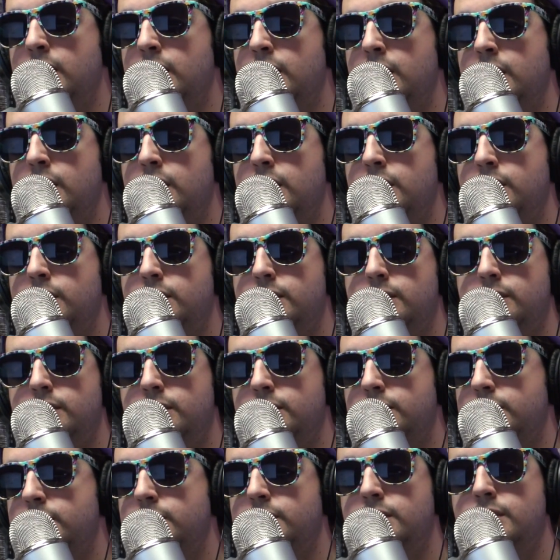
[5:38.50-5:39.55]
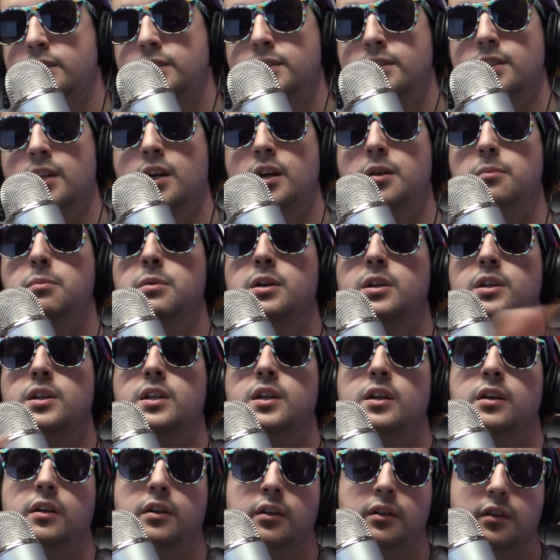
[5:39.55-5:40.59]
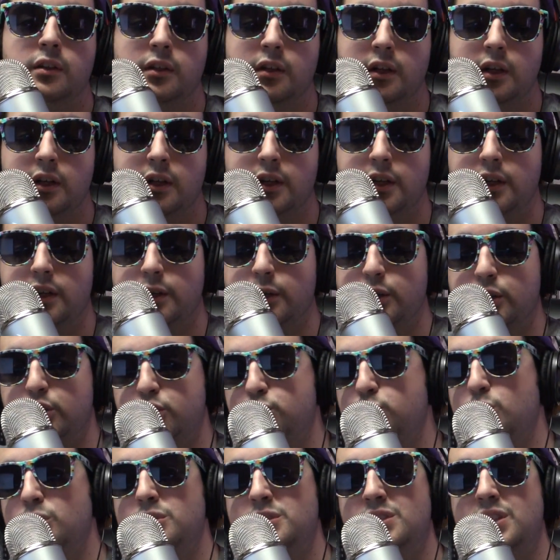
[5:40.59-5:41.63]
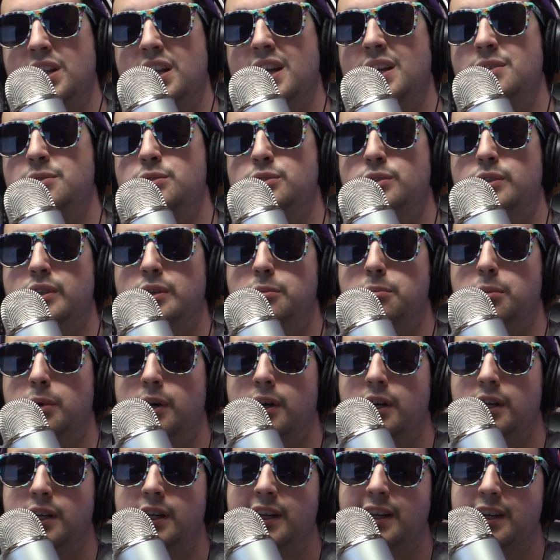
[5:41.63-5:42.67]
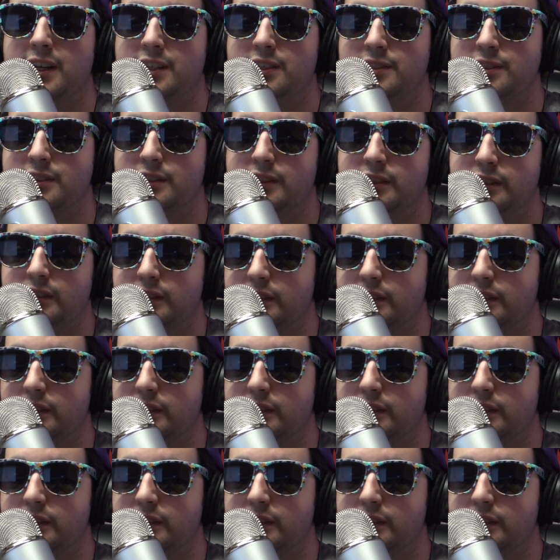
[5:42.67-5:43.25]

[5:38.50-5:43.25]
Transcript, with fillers: it's not a big deal. Because once live stream podcasts